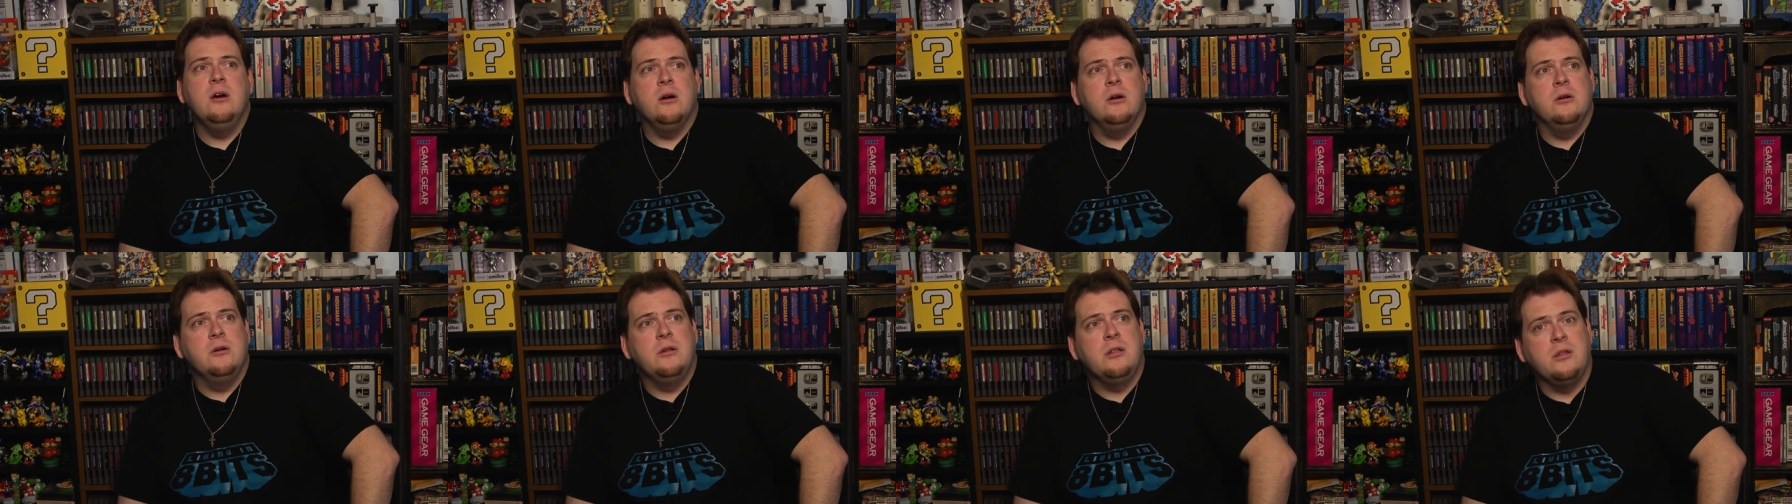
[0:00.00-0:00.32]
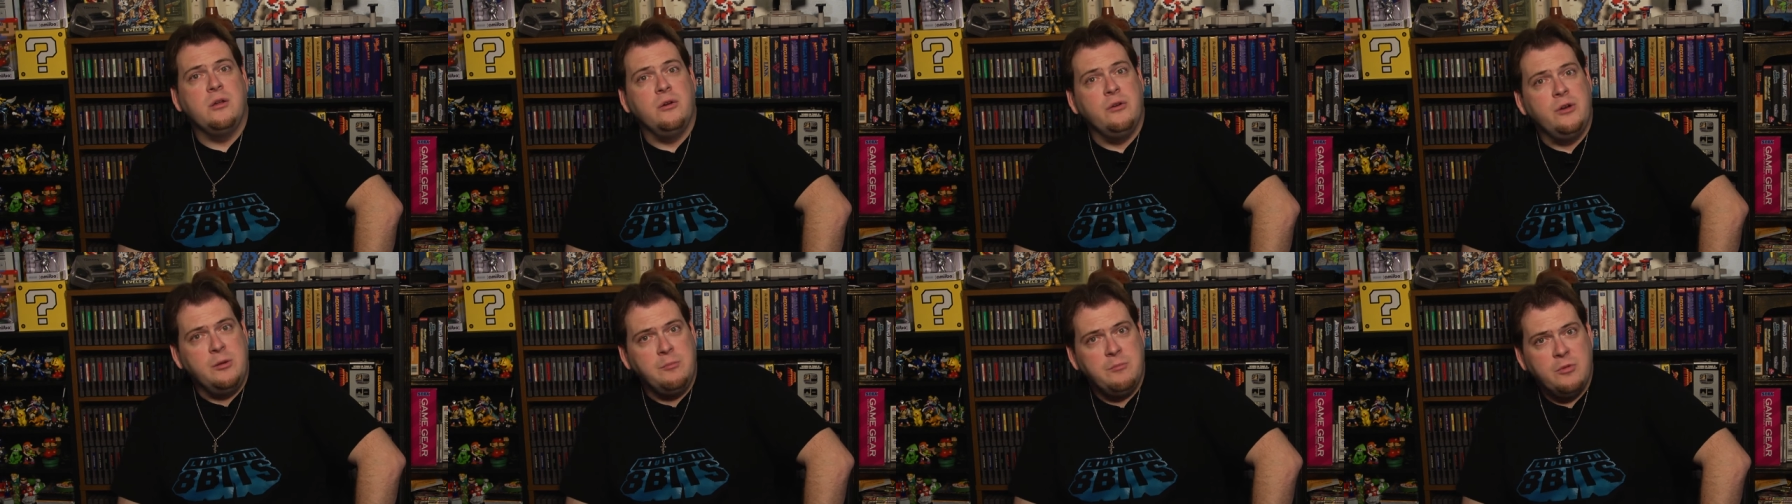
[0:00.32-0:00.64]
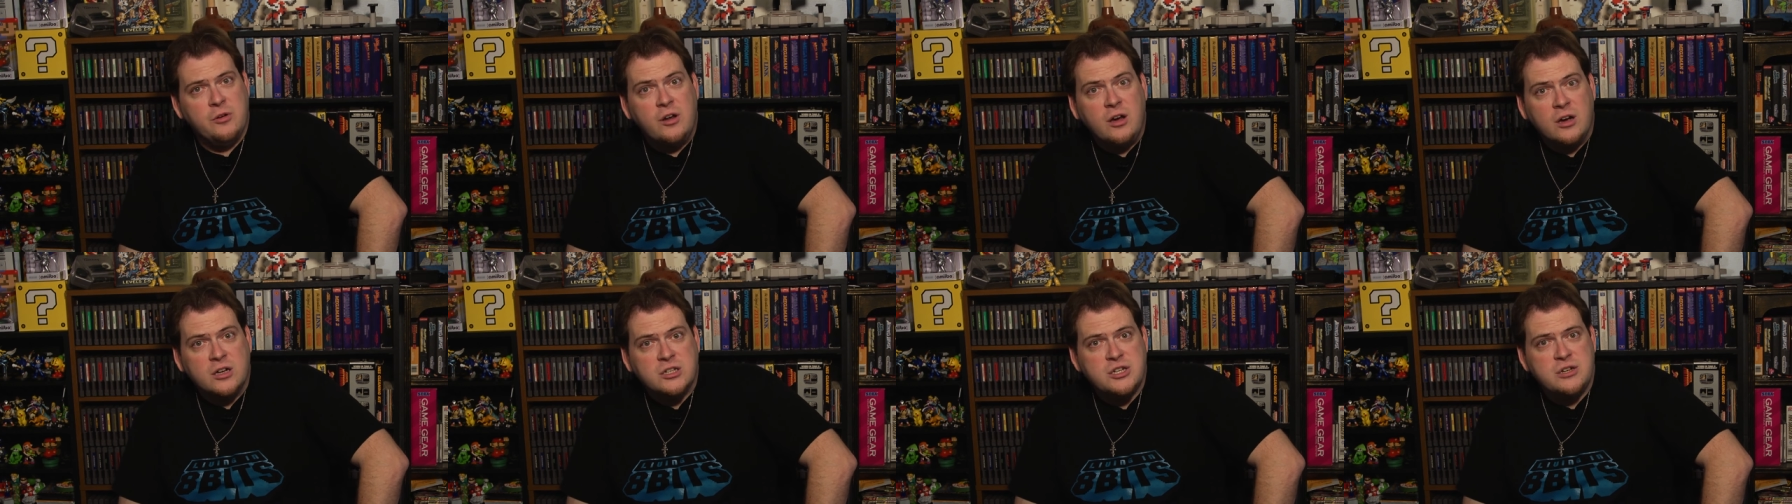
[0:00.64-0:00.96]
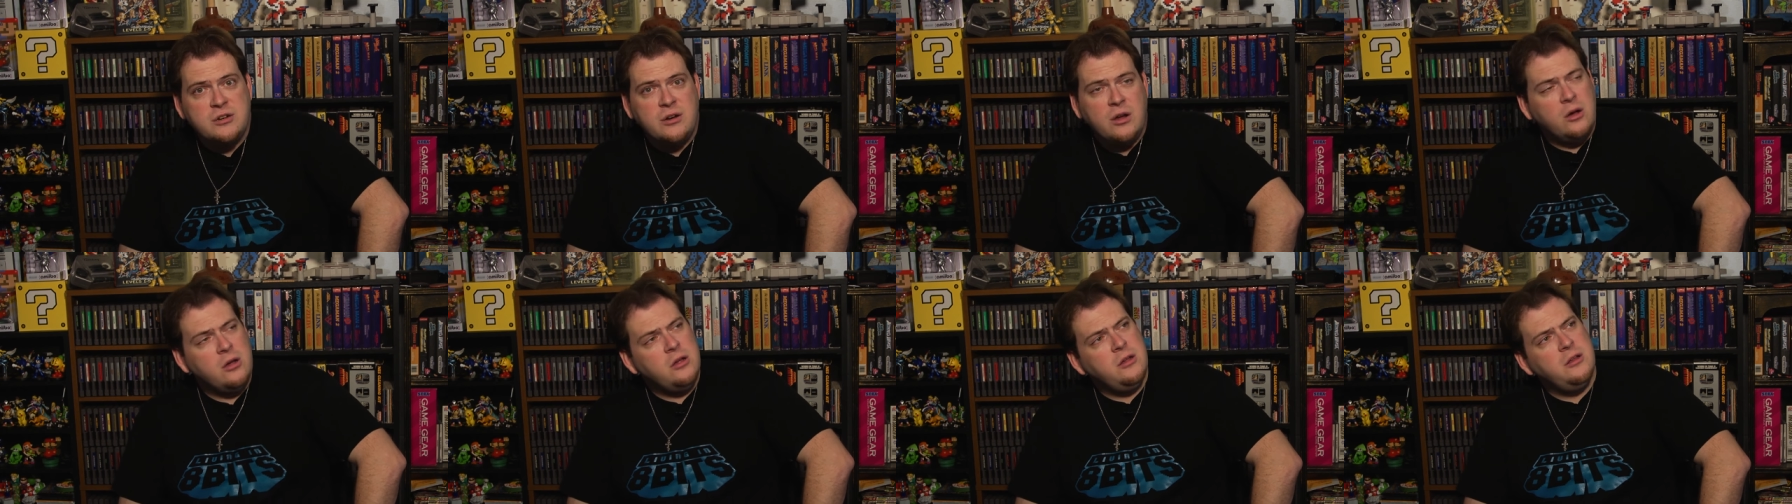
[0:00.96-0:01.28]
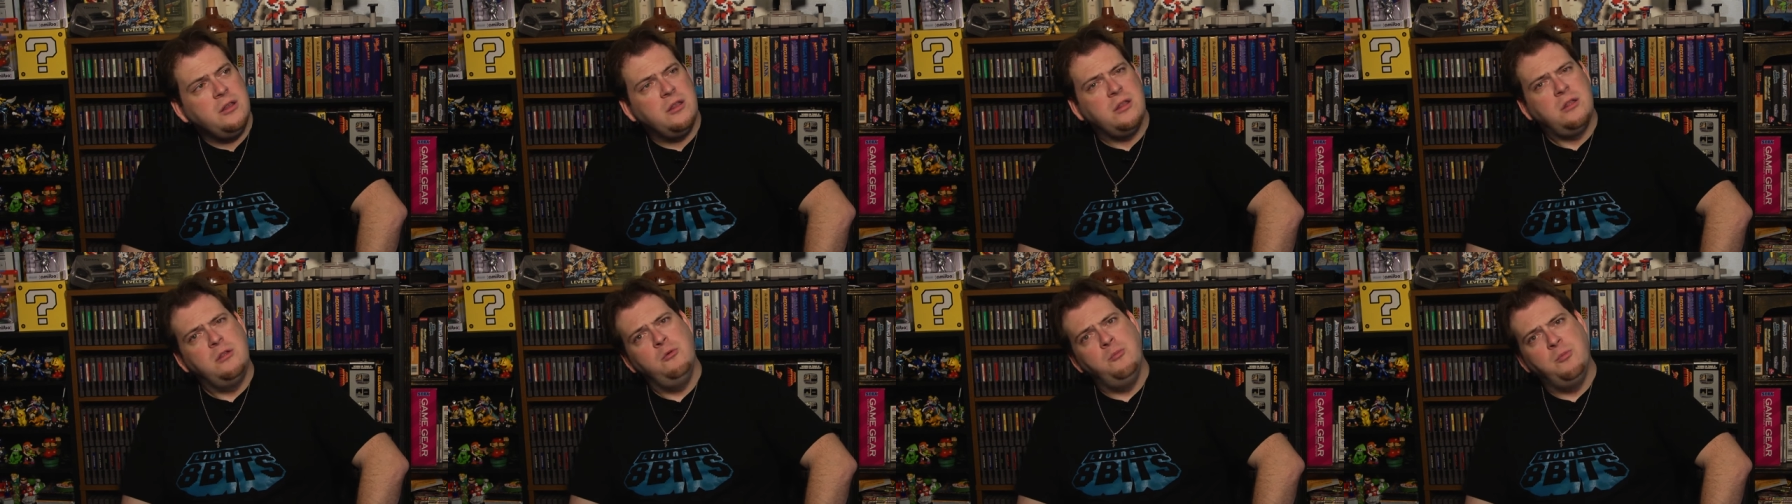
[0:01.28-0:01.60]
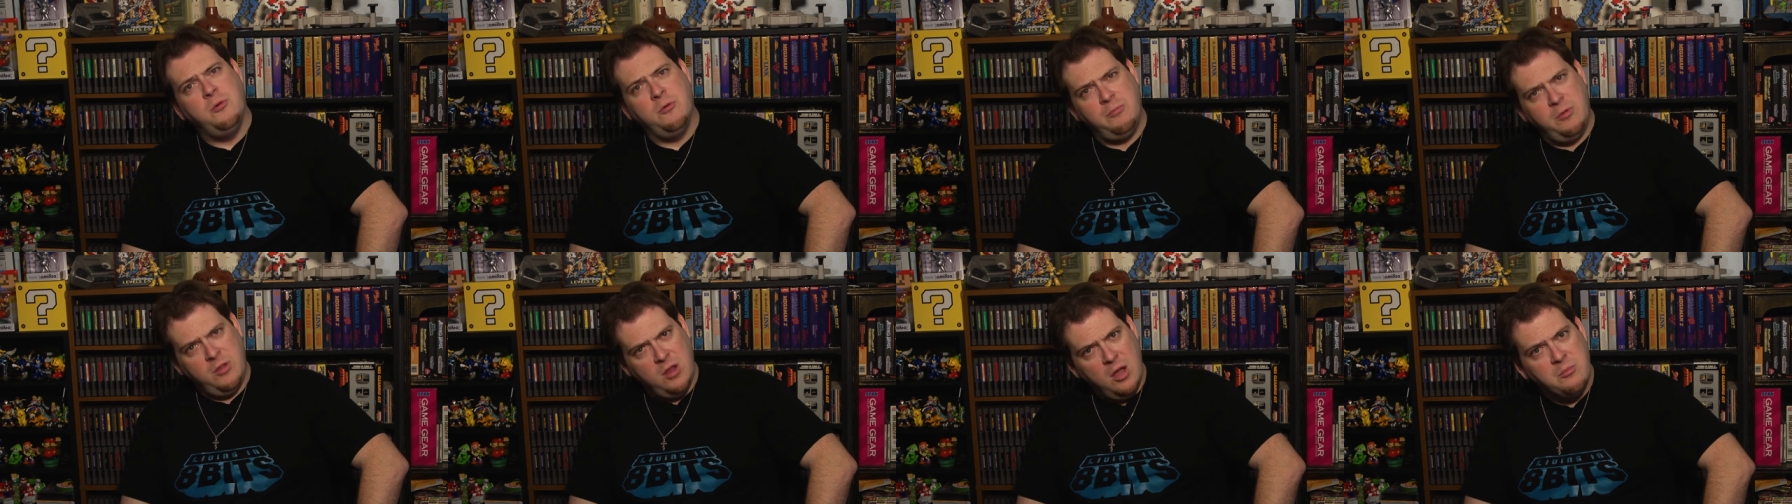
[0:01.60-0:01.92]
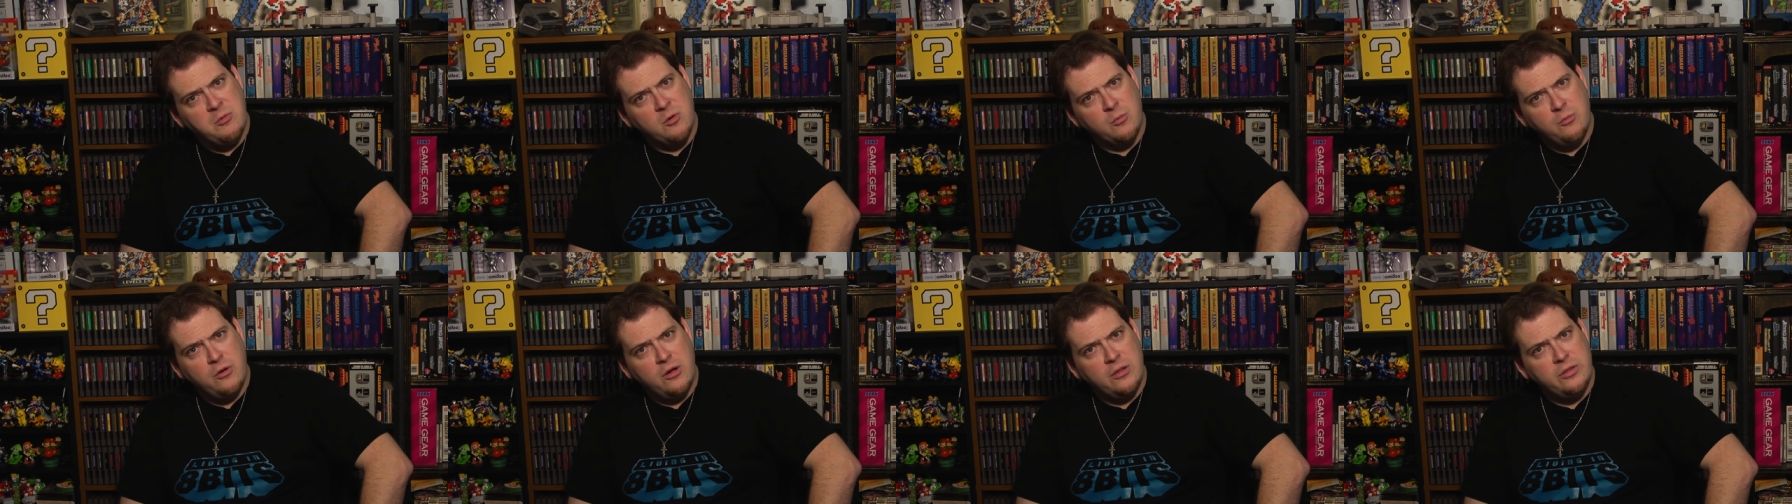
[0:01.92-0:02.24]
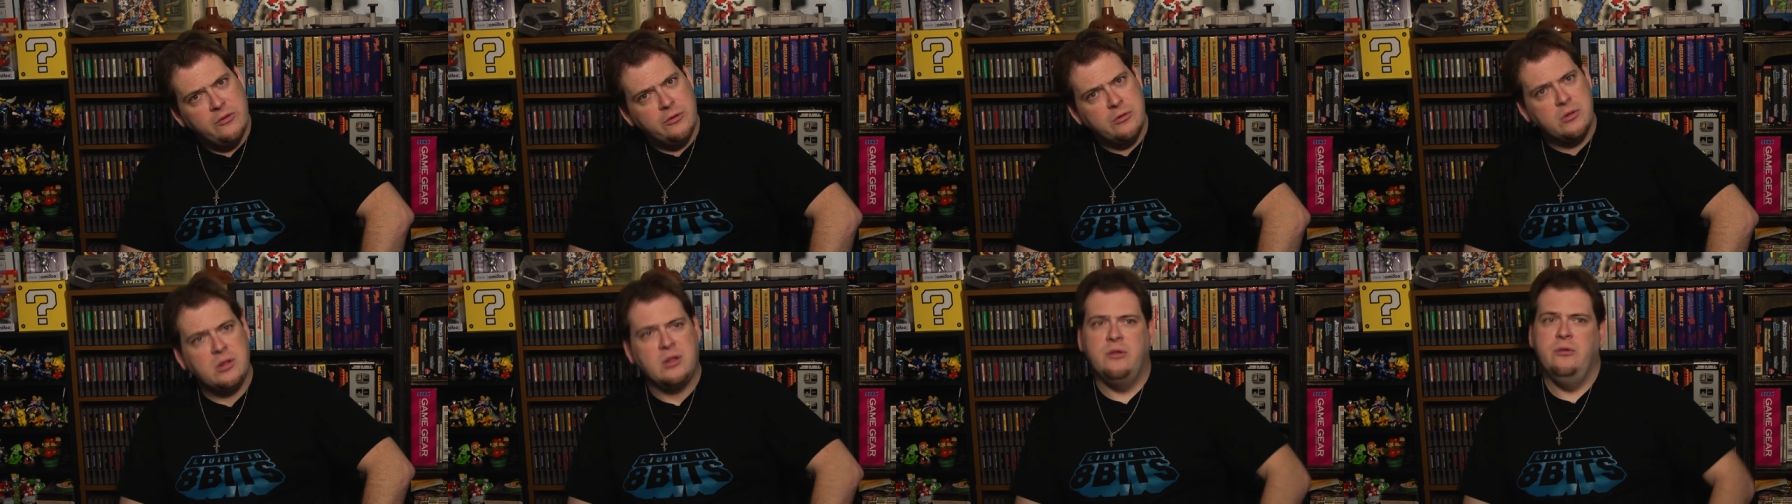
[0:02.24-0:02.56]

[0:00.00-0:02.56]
are starting production on Super Plumber Brothers,